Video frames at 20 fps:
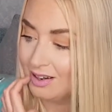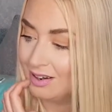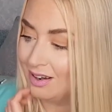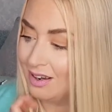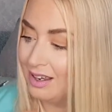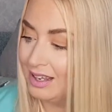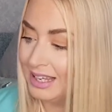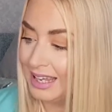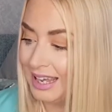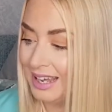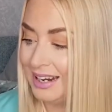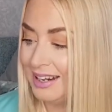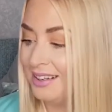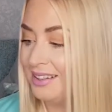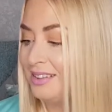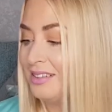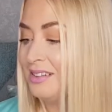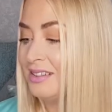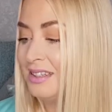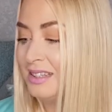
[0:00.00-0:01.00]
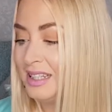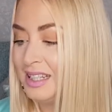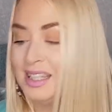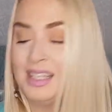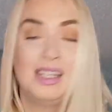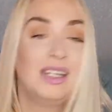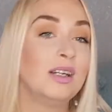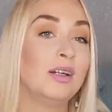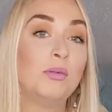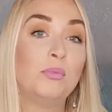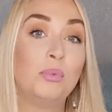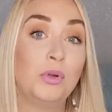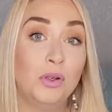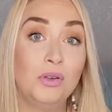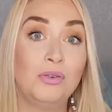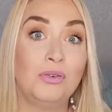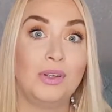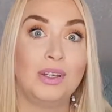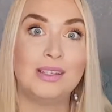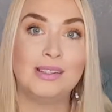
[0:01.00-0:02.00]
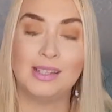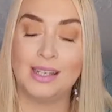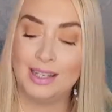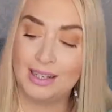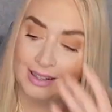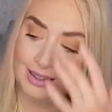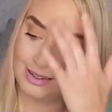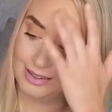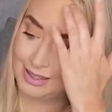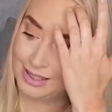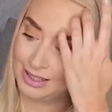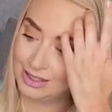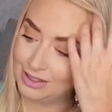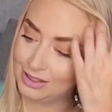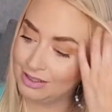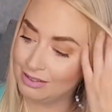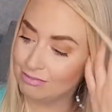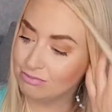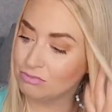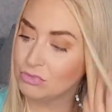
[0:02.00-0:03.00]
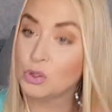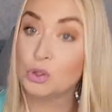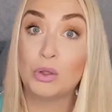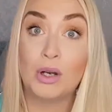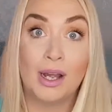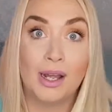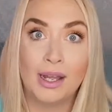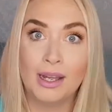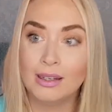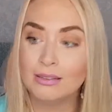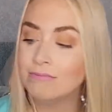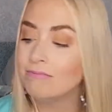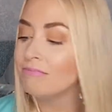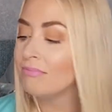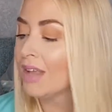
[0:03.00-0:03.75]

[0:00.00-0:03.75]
Again, the proof is in the trying,